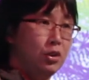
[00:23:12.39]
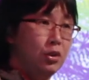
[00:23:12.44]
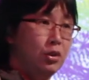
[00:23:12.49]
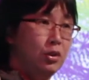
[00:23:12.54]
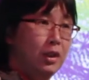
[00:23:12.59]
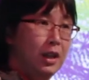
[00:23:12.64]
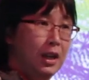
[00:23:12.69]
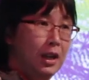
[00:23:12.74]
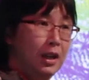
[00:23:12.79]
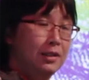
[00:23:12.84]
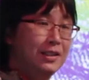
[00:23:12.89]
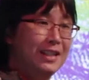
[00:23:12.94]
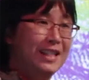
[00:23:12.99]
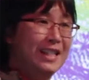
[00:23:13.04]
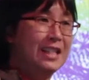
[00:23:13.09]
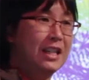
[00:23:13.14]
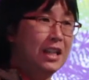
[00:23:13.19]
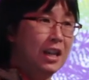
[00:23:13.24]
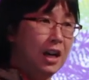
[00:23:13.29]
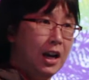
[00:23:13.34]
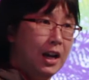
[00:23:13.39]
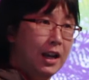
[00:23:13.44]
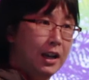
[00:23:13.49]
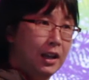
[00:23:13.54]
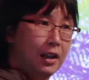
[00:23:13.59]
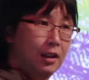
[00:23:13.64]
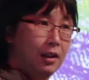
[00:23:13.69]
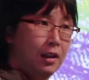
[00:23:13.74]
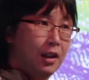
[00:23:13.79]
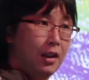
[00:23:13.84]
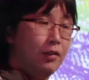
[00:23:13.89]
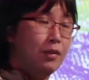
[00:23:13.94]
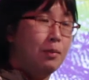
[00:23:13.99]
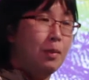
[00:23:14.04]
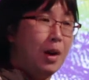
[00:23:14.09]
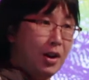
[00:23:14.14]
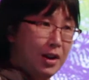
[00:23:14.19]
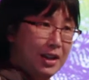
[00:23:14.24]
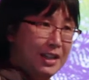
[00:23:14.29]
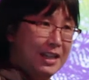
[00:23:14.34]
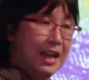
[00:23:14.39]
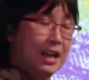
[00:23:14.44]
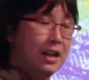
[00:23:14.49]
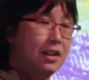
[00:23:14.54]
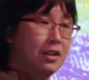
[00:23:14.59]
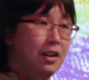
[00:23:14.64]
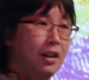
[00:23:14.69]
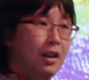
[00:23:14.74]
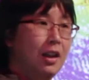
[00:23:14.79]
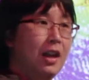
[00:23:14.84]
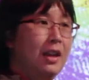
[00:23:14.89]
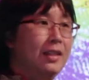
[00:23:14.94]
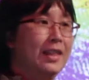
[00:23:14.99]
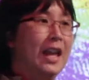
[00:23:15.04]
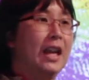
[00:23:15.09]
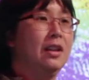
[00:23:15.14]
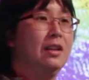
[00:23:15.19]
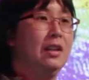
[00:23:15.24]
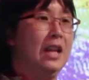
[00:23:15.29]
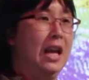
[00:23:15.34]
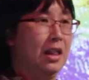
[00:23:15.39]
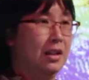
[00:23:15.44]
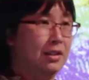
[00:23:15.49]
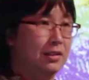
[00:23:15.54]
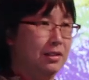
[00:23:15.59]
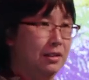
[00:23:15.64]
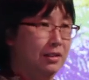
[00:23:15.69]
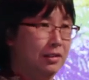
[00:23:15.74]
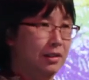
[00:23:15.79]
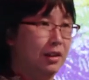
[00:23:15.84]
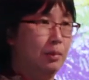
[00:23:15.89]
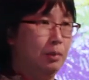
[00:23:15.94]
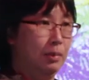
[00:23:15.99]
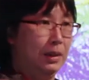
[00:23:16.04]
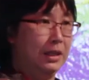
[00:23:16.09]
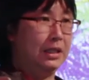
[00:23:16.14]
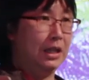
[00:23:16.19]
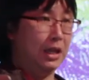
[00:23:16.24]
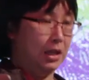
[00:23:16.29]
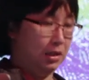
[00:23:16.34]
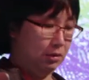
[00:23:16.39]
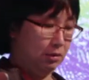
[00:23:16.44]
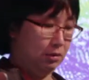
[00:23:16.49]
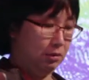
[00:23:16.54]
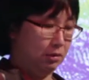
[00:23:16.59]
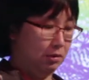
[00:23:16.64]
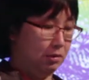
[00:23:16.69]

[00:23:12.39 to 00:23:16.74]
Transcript: to their DTI fMRI data, that analysis can be done.